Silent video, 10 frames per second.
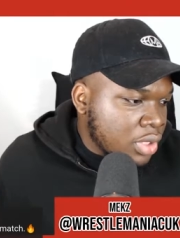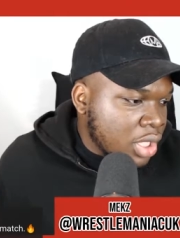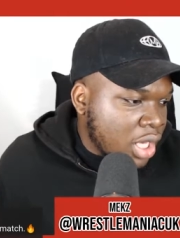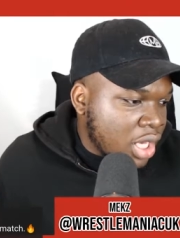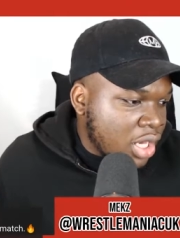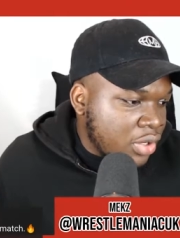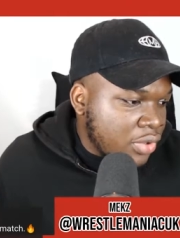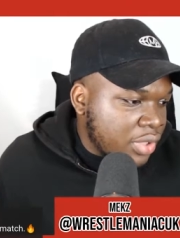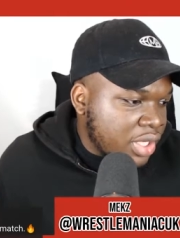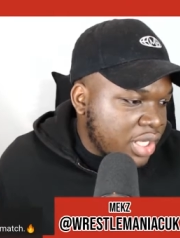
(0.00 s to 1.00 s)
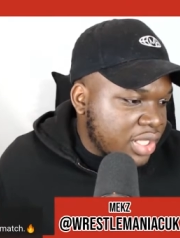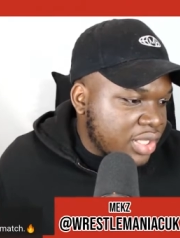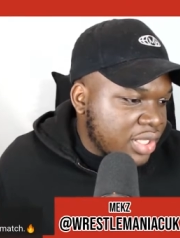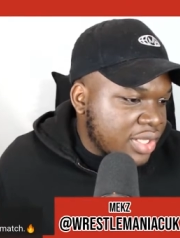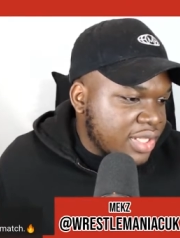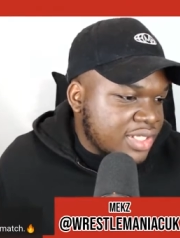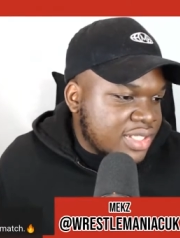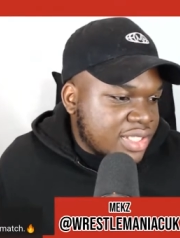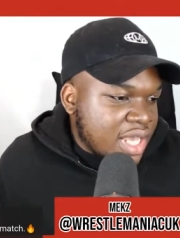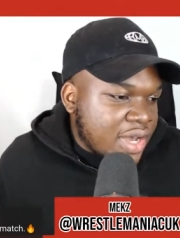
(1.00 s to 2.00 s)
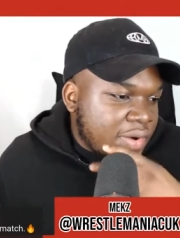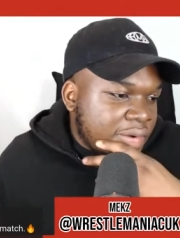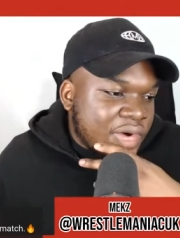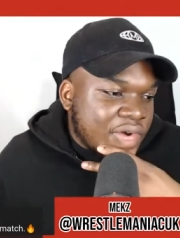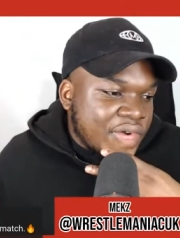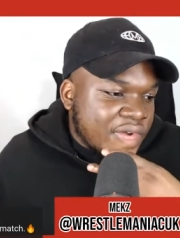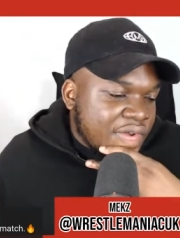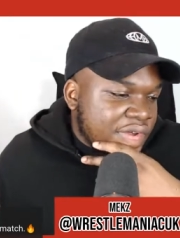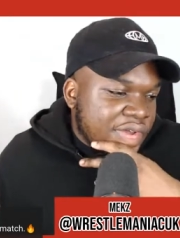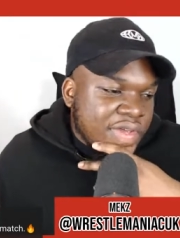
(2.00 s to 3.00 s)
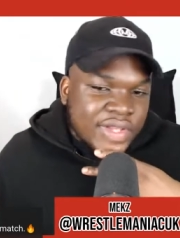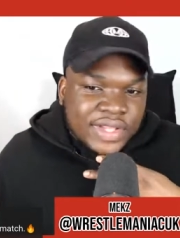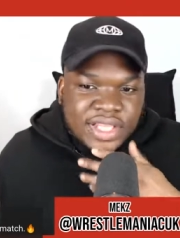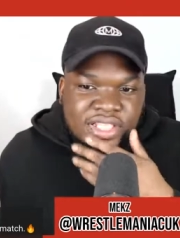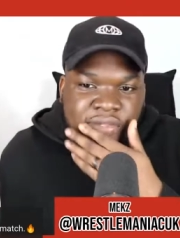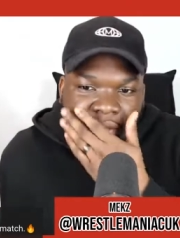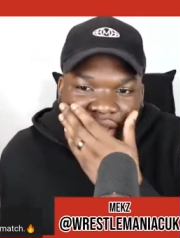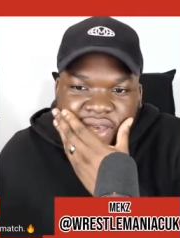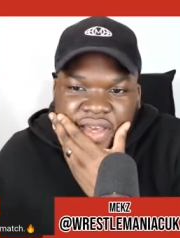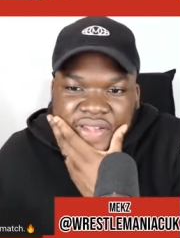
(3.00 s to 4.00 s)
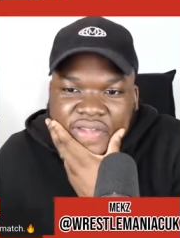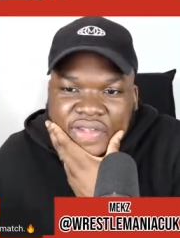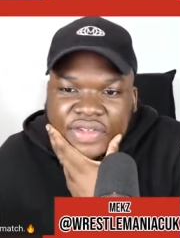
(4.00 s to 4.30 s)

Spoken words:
Hell in the Cell this weekend.